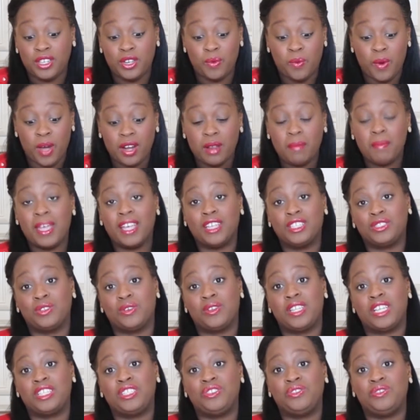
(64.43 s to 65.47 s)
you want to make sure
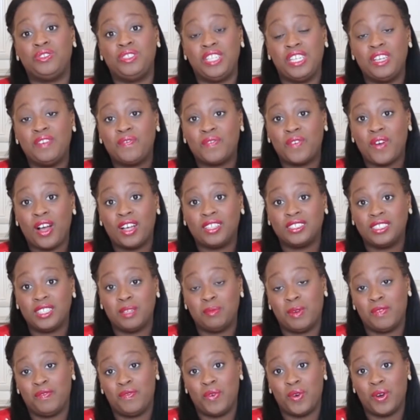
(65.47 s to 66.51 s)
that you defrost it
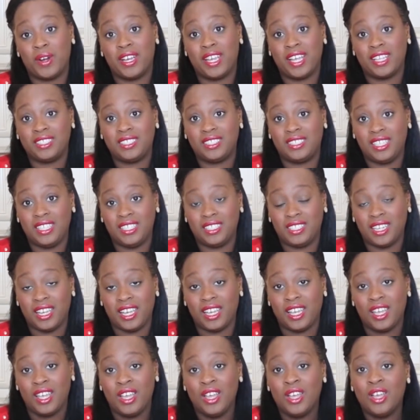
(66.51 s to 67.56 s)
before it gets
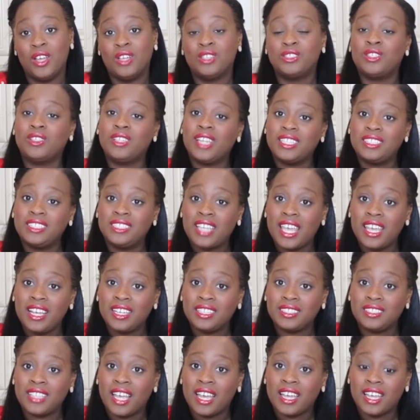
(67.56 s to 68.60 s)
seasoning. So let's take a
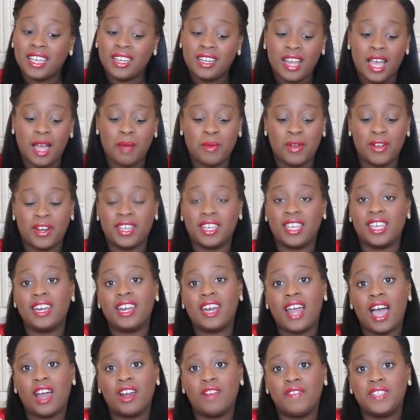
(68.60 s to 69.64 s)
second, I'm going to get it
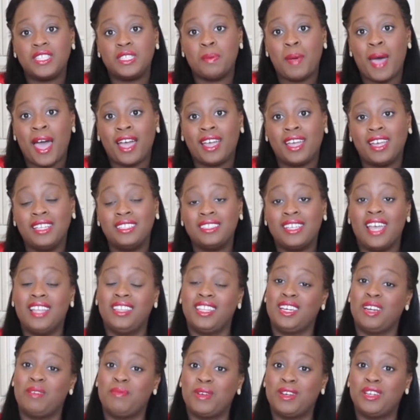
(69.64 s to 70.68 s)
out of its package, and
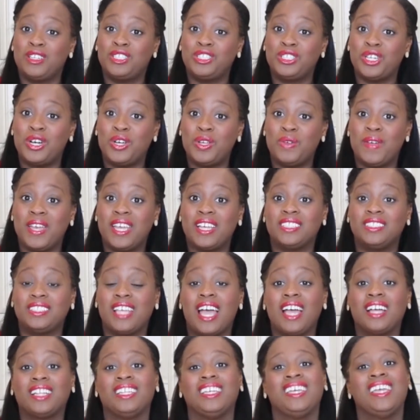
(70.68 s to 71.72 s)
then I'm going to show you
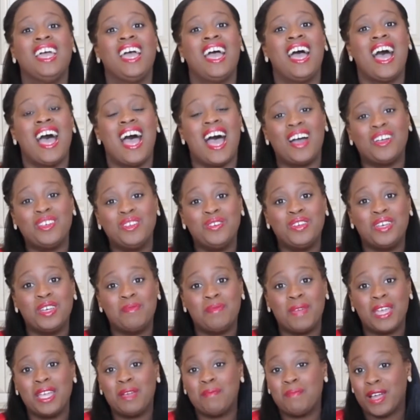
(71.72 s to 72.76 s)
exactly how you can
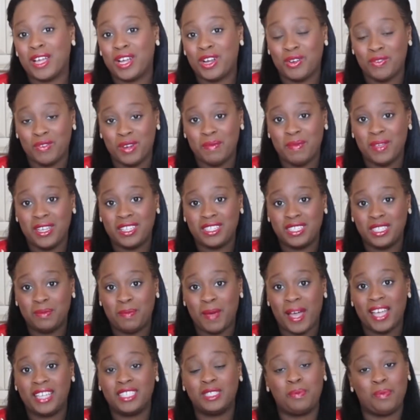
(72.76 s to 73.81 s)
make my Caribbean
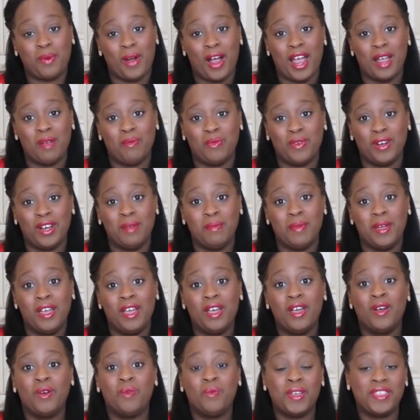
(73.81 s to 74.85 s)
spice prime rib
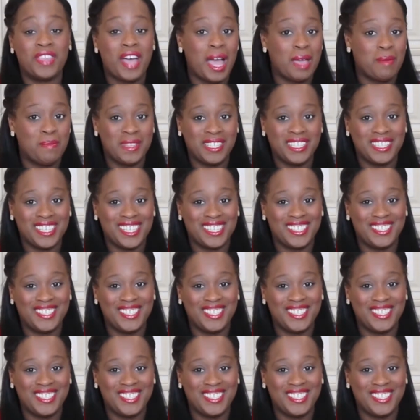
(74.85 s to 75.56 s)
with hibiscus